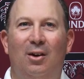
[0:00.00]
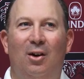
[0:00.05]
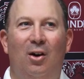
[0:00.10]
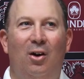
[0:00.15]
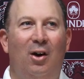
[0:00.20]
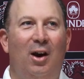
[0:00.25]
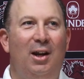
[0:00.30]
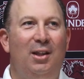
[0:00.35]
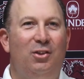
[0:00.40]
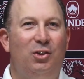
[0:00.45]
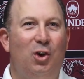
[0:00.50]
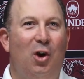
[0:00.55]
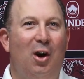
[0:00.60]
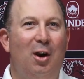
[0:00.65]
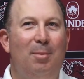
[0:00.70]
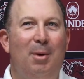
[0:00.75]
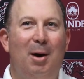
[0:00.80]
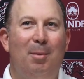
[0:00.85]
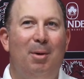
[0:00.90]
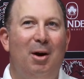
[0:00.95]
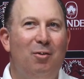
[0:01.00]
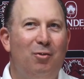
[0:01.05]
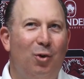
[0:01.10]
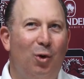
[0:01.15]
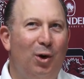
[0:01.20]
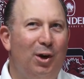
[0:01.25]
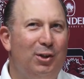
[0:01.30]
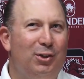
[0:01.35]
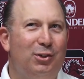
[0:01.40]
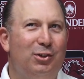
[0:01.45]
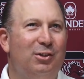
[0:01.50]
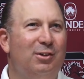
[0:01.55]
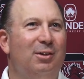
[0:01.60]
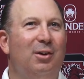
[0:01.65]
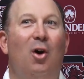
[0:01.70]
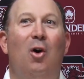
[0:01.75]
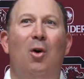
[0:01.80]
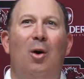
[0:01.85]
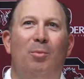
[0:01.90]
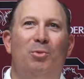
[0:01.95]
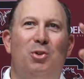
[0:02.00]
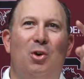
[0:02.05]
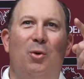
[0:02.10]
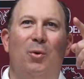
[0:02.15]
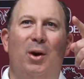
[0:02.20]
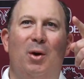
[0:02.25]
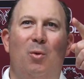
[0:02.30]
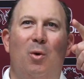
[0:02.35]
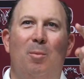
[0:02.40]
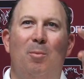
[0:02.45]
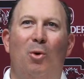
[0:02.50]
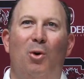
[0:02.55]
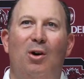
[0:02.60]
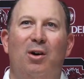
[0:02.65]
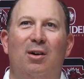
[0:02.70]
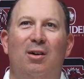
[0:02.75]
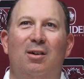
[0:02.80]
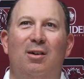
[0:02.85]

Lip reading: All right, sorry about my voice. Oh, I'm sorry, we got one more?